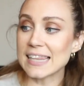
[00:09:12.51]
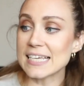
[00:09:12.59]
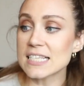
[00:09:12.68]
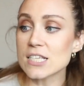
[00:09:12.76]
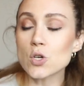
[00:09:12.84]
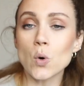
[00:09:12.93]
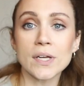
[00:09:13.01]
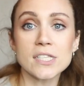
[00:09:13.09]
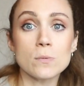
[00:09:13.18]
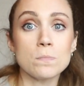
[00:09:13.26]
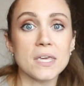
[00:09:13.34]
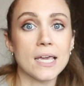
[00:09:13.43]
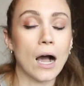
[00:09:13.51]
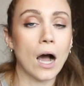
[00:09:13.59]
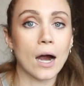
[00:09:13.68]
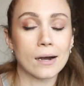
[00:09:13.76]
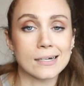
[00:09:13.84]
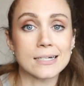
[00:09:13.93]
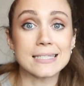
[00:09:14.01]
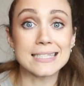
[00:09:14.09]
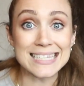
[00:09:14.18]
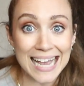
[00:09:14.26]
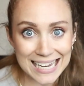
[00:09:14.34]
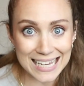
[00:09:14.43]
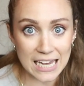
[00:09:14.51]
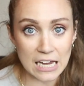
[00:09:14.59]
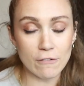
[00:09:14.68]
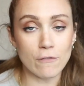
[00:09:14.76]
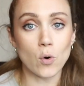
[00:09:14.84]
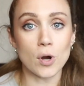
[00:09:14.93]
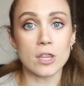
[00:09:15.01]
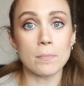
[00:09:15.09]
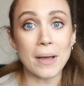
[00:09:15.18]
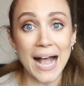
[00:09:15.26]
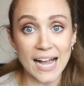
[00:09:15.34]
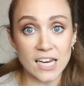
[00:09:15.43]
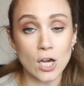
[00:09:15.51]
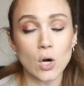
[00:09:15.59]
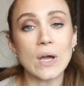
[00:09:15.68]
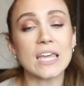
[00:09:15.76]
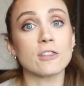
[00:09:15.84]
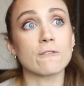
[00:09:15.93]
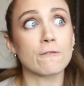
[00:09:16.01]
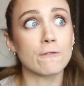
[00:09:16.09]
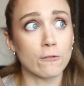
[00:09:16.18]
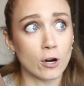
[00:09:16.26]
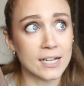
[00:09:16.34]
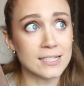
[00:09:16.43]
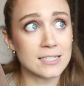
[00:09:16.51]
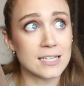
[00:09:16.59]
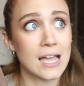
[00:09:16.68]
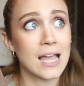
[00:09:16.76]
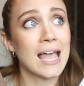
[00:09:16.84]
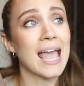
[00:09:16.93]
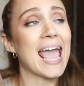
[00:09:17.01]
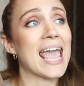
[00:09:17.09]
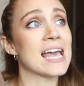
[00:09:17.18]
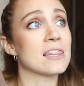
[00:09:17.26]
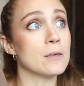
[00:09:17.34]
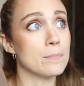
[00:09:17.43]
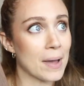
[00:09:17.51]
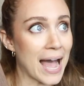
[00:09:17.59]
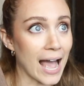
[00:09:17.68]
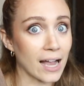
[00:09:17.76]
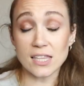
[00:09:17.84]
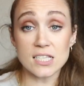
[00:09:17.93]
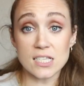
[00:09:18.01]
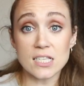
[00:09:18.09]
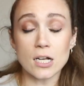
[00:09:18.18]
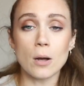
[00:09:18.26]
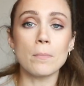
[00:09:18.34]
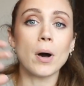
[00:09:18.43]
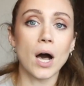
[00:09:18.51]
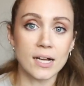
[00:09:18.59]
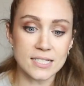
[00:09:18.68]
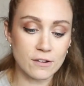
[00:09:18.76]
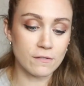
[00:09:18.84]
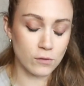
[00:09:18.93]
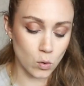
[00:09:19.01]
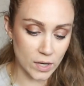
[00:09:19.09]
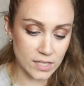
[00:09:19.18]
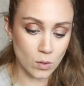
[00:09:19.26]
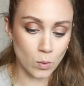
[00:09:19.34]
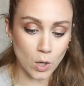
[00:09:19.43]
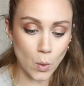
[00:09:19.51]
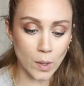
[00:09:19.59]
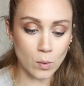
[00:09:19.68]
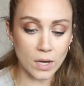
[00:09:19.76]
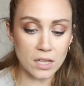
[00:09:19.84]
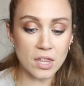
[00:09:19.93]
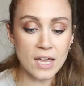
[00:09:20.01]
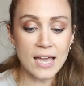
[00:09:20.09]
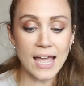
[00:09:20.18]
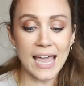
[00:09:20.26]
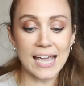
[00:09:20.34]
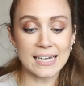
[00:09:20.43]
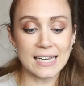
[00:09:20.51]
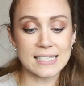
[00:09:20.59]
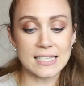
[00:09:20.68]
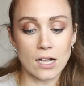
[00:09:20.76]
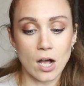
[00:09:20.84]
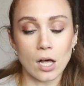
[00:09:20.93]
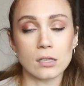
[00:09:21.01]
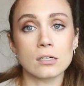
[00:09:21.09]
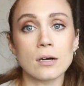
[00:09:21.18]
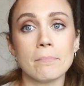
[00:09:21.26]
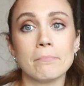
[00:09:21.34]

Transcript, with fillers: this is going to be our decking for the patio in the front and the back. This is a composite flooring that we're going with, and it's in color